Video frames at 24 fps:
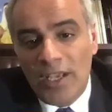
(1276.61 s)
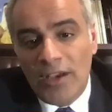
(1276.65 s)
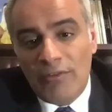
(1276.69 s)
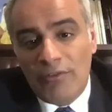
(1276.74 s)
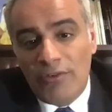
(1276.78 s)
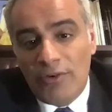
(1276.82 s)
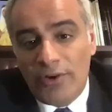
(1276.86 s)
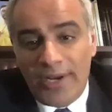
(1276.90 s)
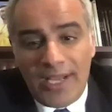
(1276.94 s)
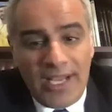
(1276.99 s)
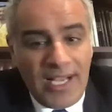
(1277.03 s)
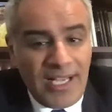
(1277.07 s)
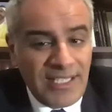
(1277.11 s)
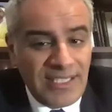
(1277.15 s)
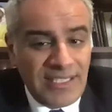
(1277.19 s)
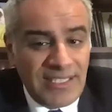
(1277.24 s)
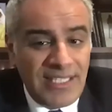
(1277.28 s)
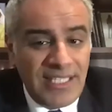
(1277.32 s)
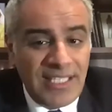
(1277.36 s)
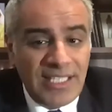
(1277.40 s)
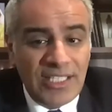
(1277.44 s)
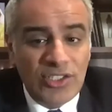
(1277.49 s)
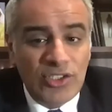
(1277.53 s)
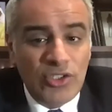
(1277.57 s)
For us,
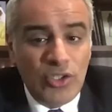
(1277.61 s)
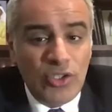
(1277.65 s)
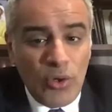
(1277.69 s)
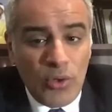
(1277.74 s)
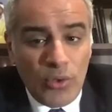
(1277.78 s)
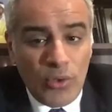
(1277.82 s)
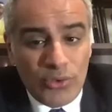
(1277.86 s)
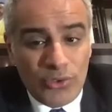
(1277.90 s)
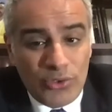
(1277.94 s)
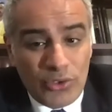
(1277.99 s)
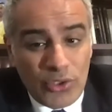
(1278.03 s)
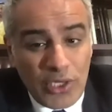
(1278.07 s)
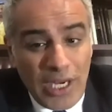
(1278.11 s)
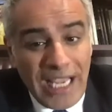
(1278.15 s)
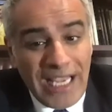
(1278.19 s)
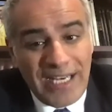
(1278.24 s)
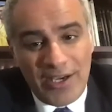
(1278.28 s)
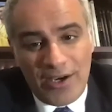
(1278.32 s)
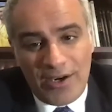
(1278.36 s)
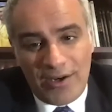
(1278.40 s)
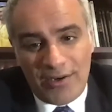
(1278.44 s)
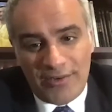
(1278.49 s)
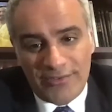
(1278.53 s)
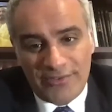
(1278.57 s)
there is no
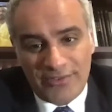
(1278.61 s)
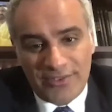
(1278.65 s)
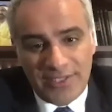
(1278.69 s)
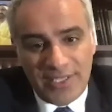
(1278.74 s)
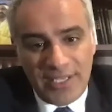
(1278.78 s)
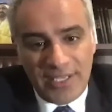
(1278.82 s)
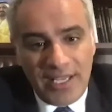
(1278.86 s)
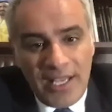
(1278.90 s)
trade-offs